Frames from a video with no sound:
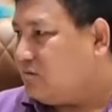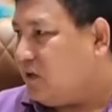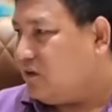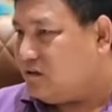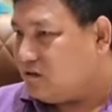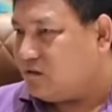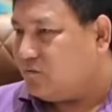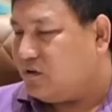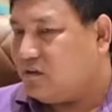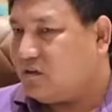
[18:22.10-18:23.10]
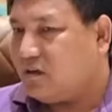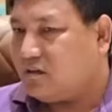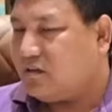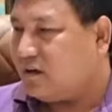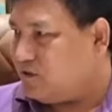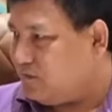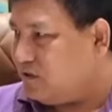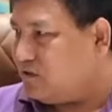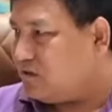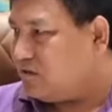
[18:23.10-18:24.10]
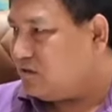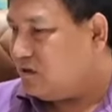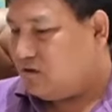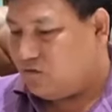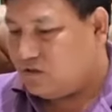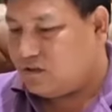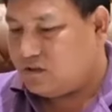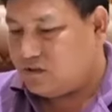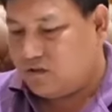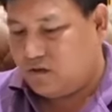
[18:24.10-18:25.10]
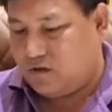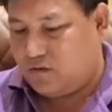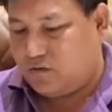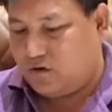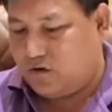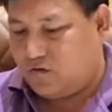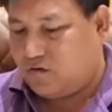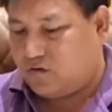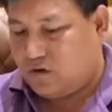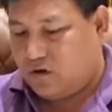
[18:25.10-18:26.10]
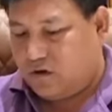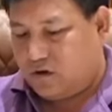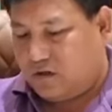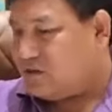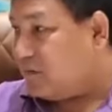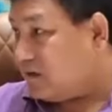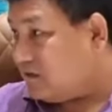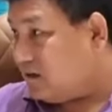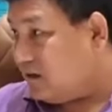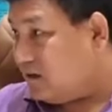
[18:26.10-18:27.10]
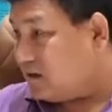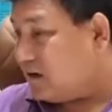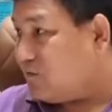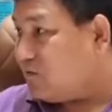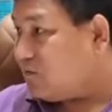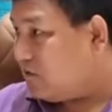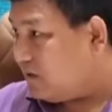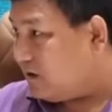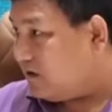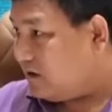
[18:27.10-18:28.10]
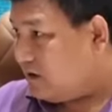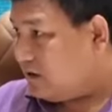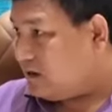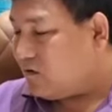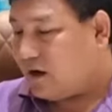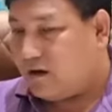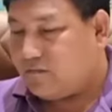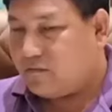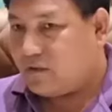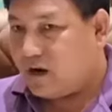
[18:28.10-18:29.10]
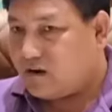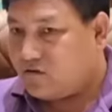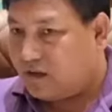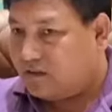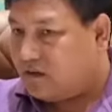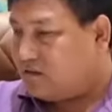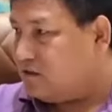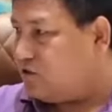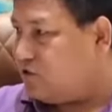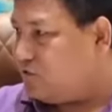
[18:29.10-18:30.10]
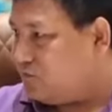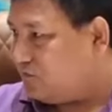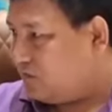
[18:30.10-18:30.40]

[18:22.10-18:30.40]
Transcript: that this community has the aspirations, which is, you know, this much, and it can be fulfilled. Now I am trying to address this issue.